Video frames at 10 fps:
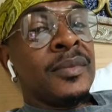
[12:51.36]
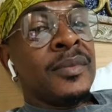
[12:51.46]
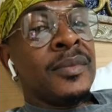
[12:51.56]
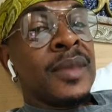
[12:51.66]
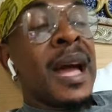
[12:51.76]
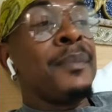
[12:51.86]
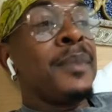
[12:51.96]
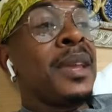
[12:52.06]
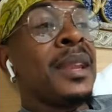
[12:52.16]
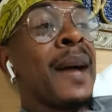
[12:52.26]
I'm
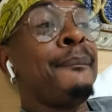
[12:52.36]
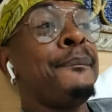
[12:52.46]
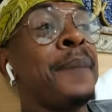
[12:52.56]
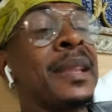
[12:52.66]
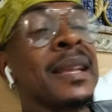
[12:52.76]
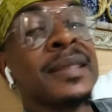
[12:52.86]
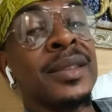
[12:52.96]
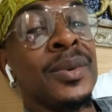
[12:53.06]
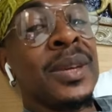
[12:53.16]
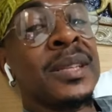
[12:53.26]
in a better
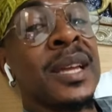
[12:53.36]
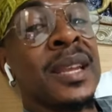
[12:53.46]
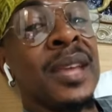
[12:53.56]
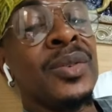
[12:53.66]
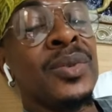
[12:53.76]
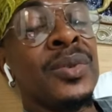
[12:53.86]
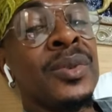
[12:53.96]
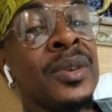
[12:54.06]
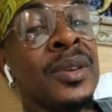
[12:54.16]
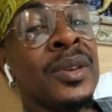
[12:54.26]
situation than you
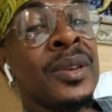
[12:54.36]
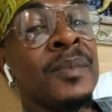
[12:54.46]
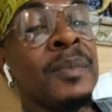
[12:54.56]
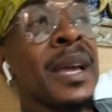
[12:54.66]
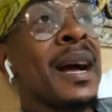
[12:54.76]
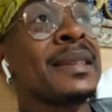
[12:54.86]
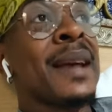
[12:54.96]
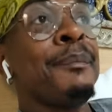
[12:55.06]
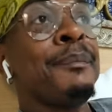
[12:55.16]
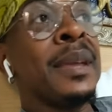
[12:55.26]
because I
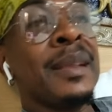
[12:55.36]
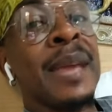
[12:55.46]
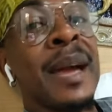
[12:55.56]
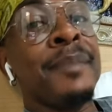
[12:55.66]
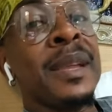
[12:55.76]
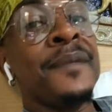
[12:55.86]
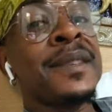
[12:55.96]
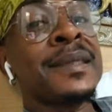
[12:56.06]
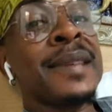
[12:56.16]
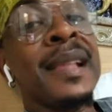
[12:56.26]
build me a bill for
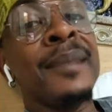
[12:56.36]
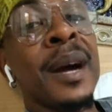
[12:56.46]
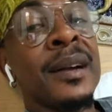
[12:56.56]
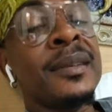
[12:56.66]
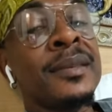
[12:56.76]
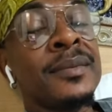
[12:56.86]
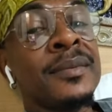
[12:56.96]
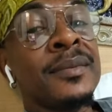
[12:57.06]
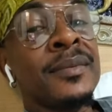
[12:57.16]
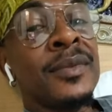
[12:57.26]
sell back.
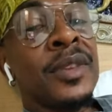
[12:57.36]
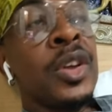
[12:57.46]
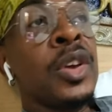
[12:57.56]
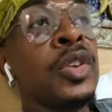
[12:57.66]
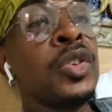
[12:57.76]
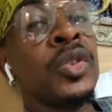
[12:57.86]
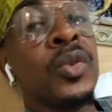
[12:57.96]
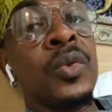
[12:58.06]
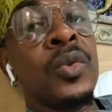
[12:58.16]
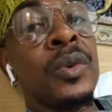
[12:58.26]

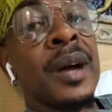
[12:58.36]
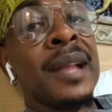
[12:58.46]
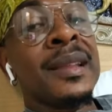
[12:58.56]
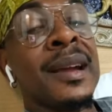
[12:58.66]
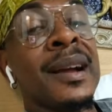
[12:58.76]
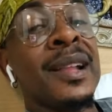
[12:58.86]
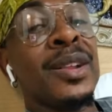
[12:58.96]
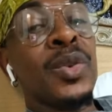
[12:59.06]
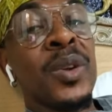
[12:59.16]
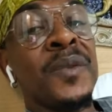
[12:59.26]
You I take a
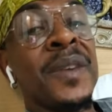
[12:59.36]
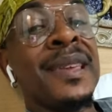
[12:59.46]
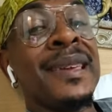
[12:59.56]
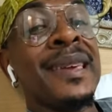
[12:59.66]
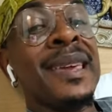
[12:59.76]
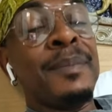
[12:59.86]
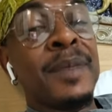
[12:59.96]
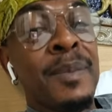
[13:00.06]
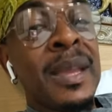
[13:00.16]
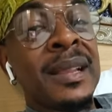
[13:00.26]
loan to keep the
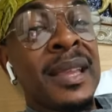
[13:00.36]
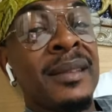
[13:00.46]
building.